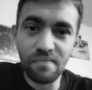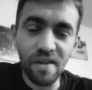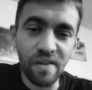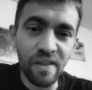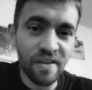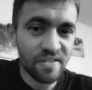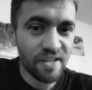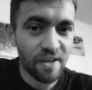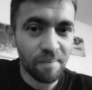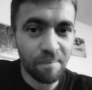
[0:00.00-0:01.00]
And that's
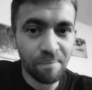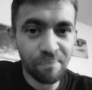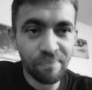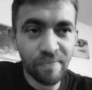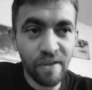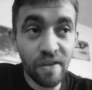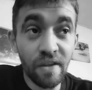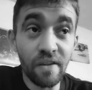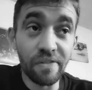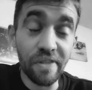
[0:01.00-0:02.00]
it.
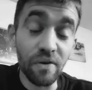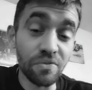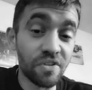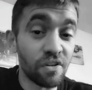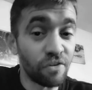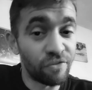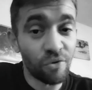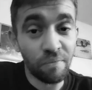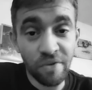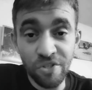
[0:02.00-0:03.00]
Those that love you
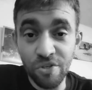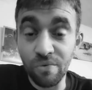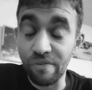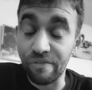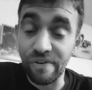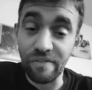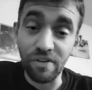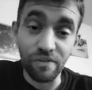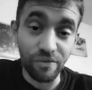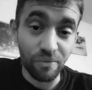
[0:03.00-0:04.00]
and miss you will forever
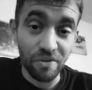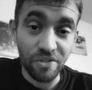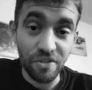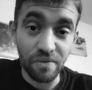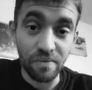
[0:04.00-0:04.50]
love you and miss you.